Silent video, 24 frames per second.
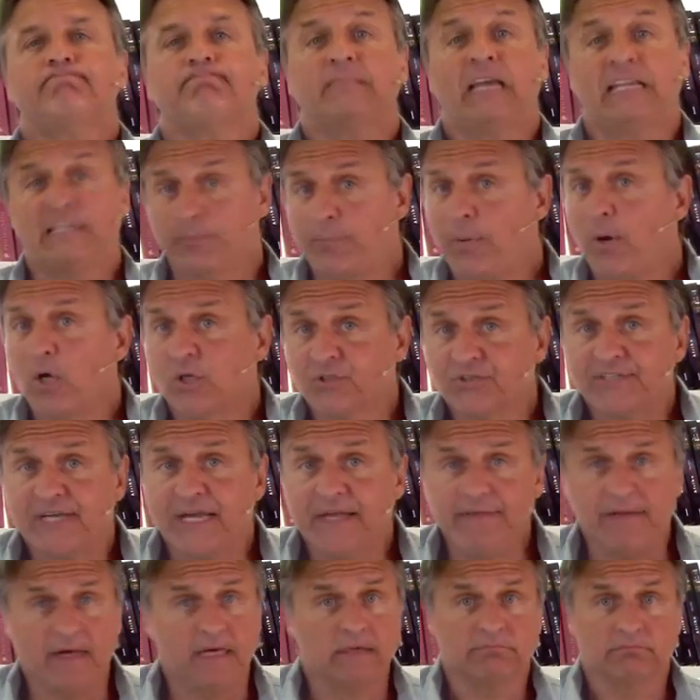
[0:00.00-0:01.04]
And did Paul
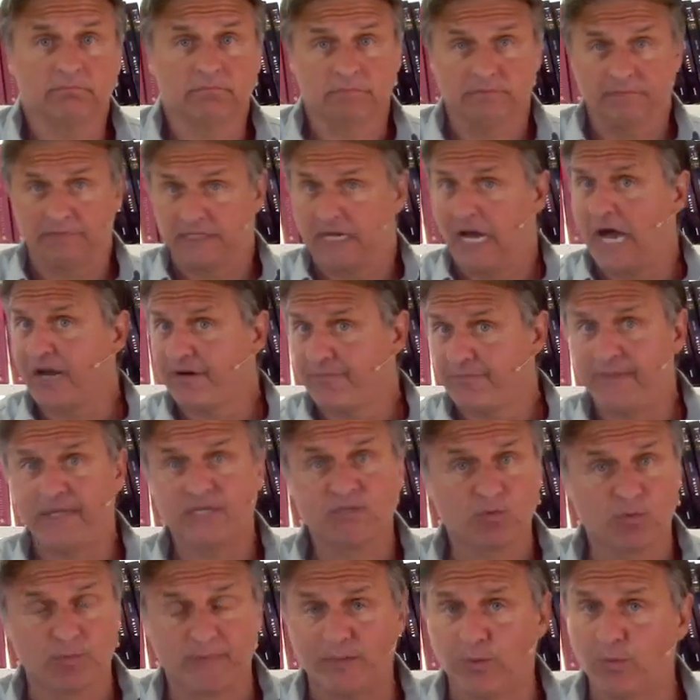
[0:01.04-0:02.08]
say that God of
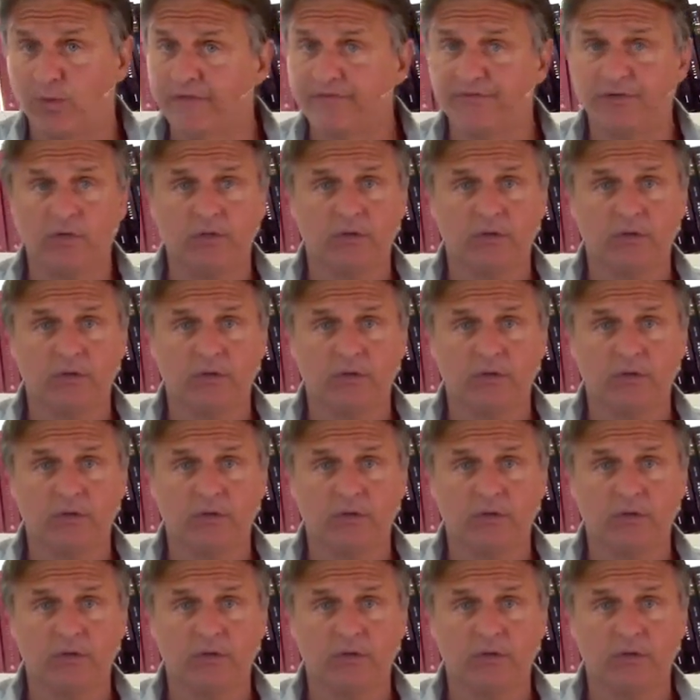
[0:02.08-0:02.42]
peace will be with